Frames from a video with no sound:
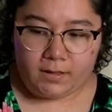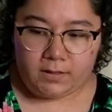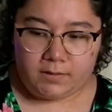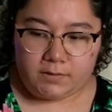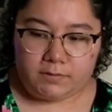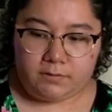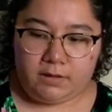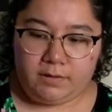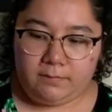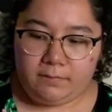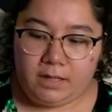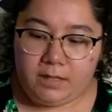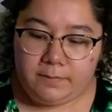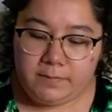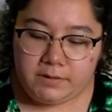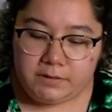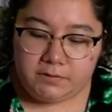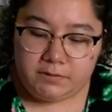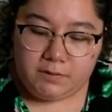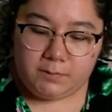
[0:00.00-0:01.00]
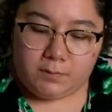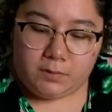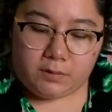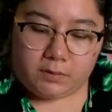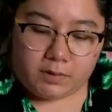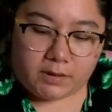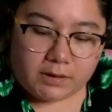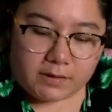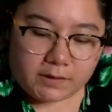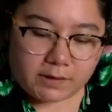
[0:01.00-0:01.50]
so I might be doing
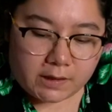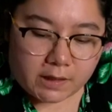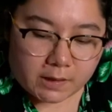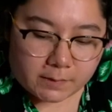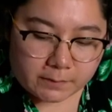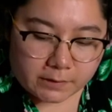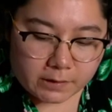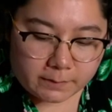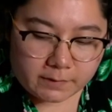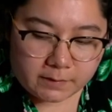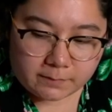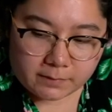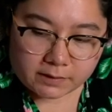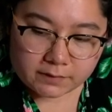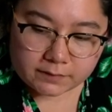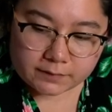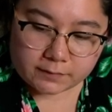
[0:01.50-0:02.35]
more in the upcoming months.